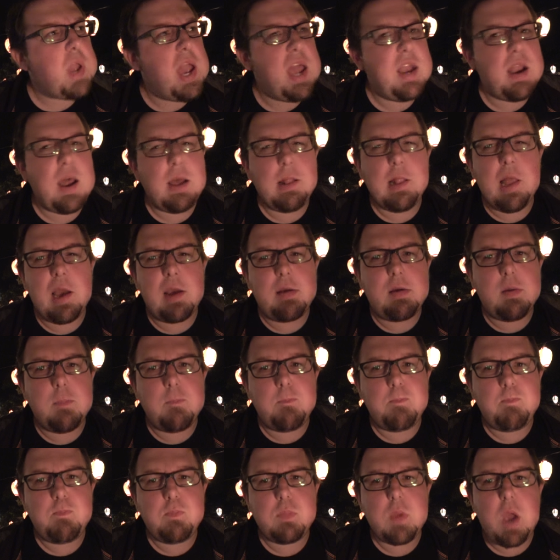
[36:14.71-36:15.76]
and I
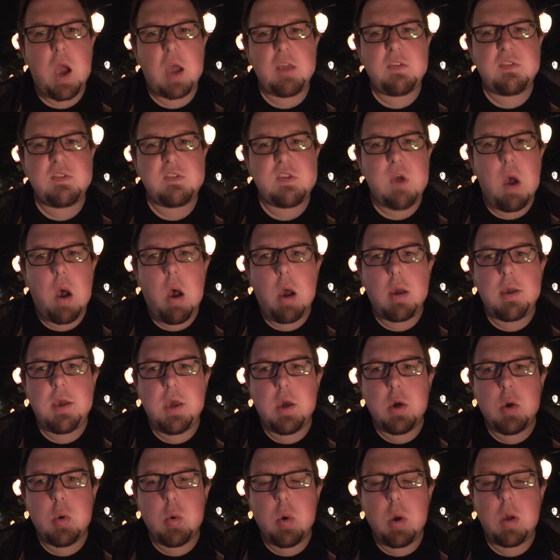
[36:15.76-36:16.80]
saw
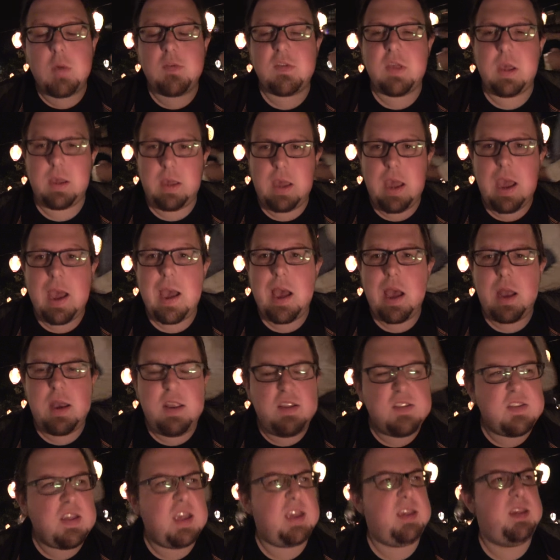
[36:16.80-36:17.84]
you. I was like, yeah? And
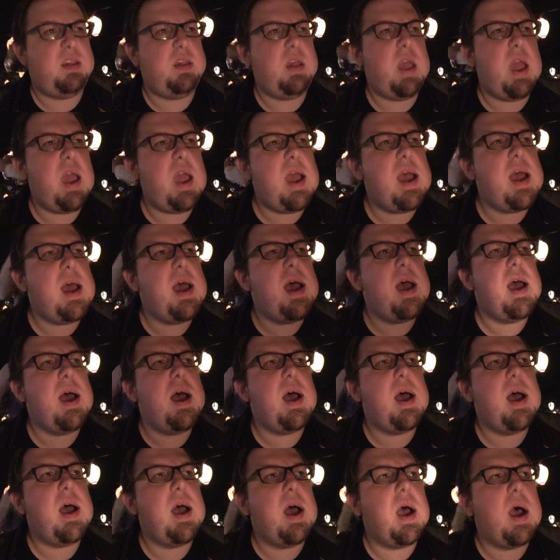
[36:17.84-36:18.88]
he's like,
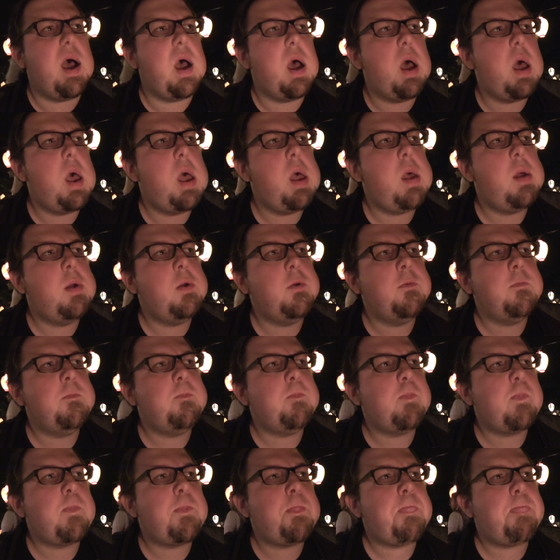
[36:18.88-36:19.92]

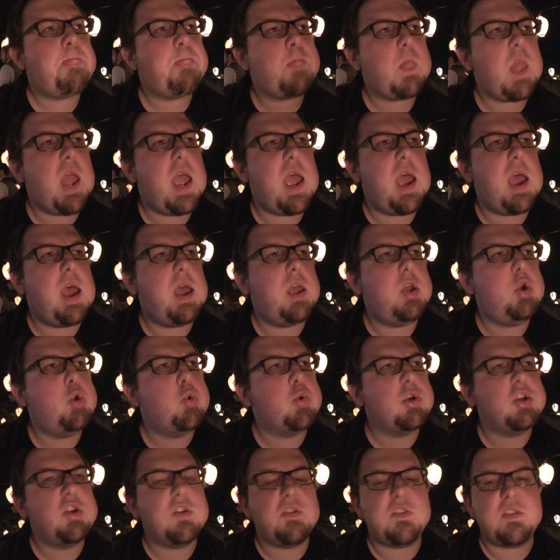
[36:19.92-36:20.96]
yeah, you
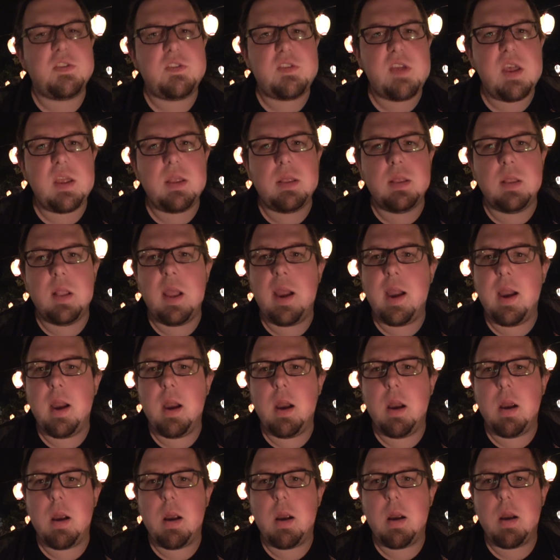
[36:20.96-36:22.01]
were just sitting
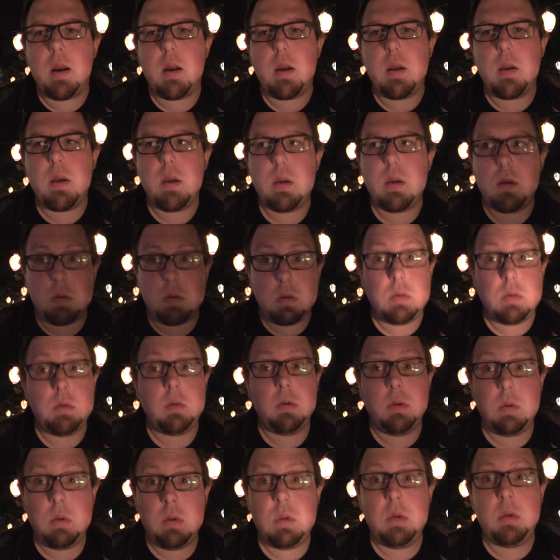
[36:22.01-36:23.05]
there.
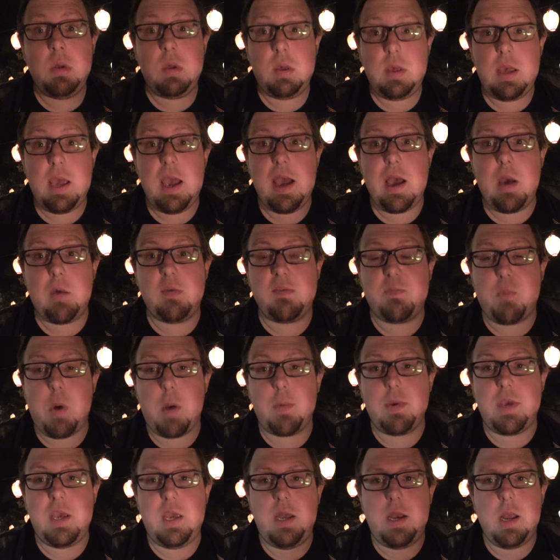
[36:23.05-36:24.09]
Yeah, I was
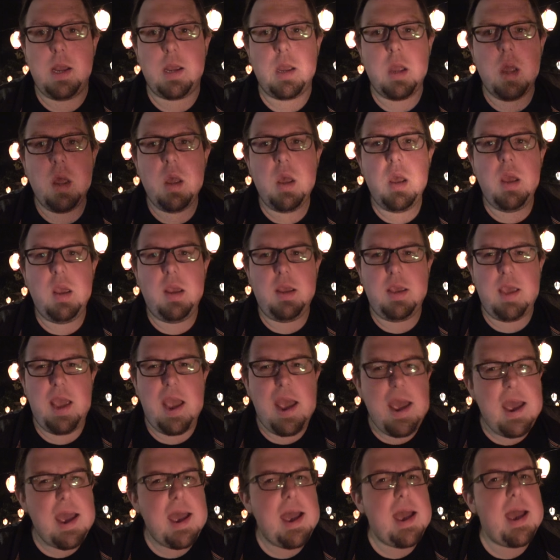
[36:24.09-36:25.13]
probably eating.
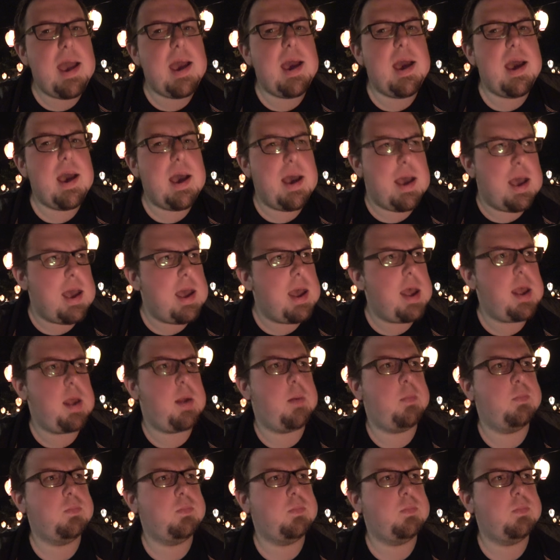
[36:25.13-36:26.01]
Yeah.